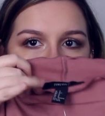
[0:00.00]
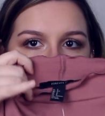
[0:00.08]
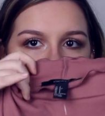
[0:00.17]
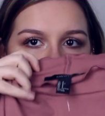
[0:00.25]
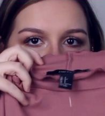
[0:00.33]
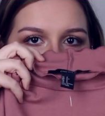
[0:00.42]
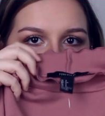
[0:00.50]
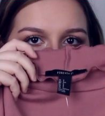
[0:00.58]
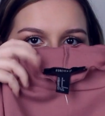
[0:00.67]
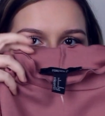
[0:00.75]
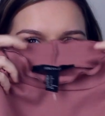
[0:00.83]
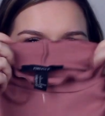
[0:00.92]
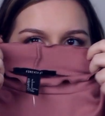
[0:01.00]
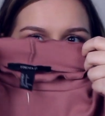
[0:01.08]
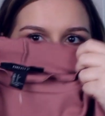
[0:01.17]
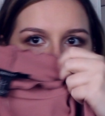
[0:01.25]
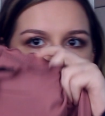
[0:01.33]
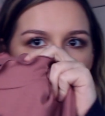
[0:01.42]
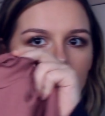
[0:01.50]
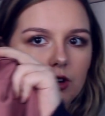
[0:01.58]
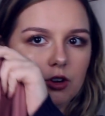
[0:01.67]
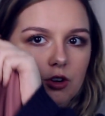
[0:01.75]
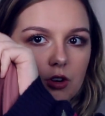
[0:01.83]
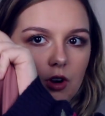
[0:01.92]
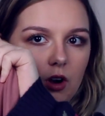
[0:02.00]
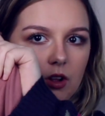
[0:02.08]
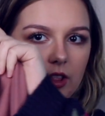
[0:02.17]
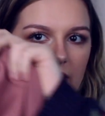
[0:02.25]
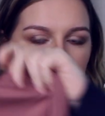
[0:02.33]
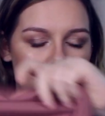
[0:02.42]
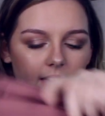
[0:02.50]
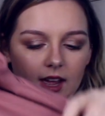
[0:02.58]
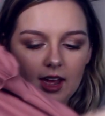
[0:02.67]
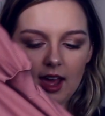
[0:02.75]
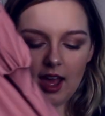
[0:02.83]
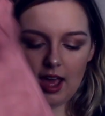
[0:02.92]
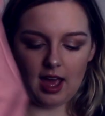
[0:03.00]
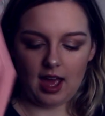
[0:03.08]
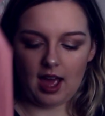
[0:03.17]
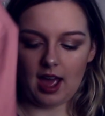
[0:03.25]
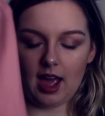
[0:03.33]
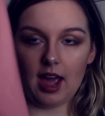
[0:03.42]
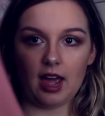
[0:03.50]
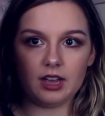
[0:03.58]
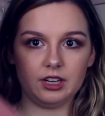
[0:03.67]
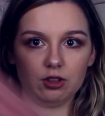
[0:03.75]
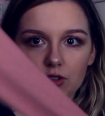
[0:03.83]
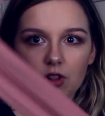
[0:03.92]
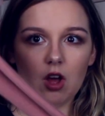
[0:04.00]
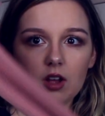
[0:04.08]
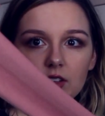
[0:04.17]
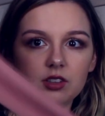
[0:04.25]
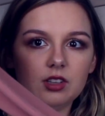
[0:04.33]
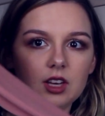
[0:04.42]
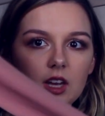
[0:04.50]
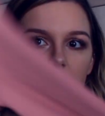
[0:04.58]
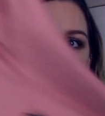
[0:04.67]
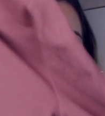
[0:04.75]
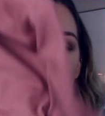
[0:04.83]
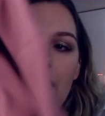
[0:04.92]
that I love that make it super girly. And it's long sleeve,